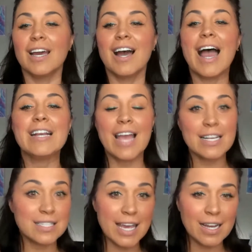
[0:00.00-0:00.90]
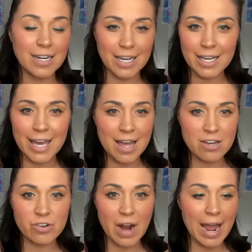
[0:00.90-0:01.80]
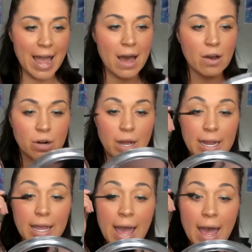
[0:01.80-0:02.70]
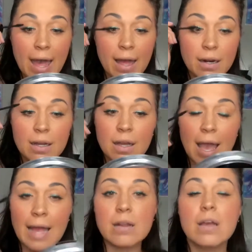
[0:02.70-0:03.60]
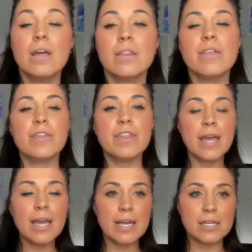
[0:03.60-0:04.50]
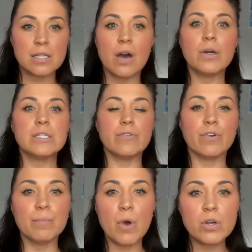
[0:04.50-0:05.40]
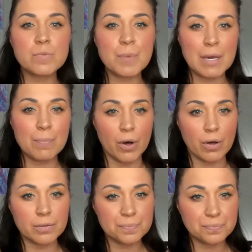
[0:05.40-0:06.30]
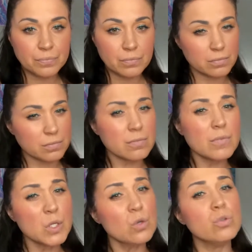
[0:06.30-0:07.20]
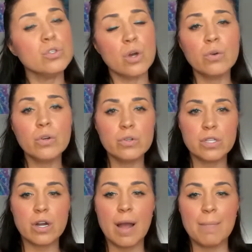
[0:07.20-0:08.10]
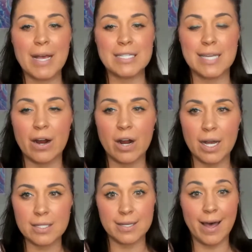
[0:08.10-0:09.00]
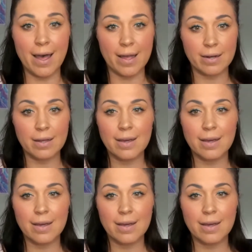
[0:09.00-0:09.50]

And yes, Candy, it can dry out. It can. And the thing is, though, is that for most people who don't use their mascara a ton,